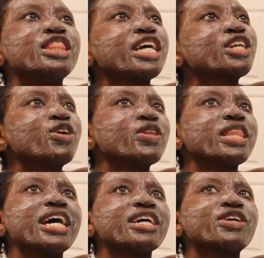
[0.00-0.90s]
they
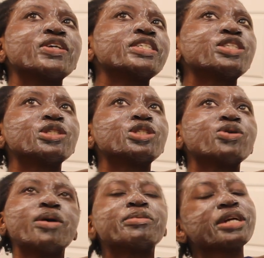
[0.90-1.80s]
don't like crystals,
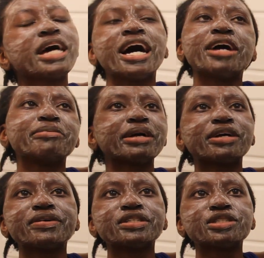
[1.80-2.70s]
so I'm gonna hide my
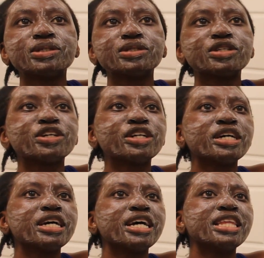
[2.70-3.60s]
crystals, or
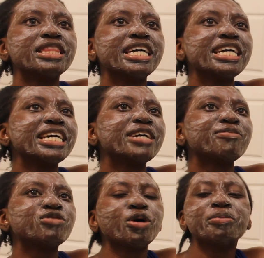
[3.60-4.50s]

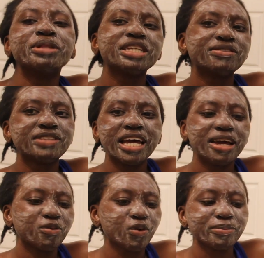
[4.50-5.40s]
they don't believe
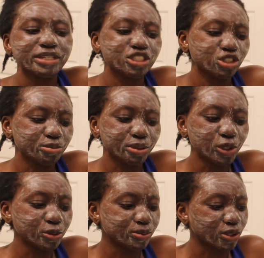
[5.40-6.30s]
that women should
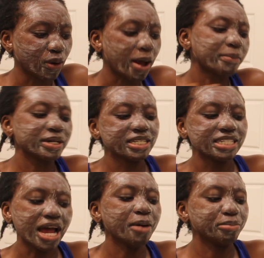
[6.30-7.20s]
poop, so I'm
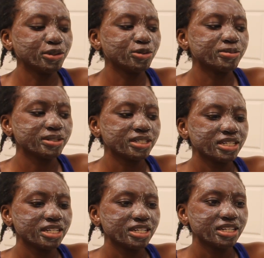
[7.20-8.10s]
gonna not poop.
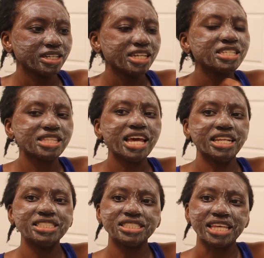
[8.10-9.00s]
Isn't
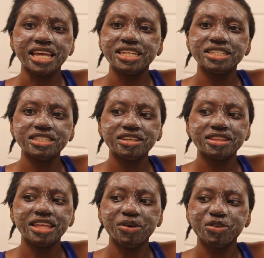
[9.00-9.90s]
that insane?
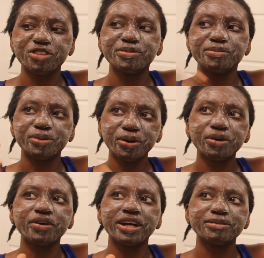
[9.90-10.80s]
That we've been
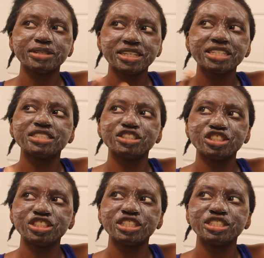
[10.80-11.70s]
programmed and
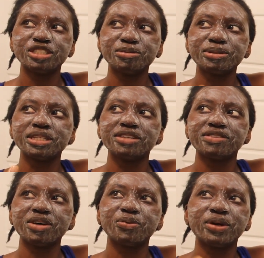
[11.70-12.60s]
conditioned to
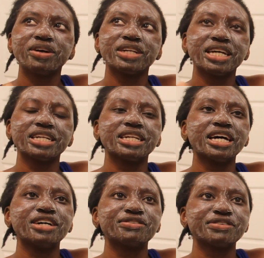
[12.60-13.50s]
believe that we are not
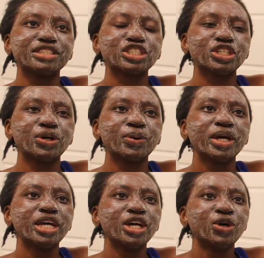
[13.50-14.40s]
enough, and
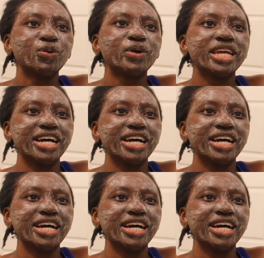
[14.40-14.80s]
so we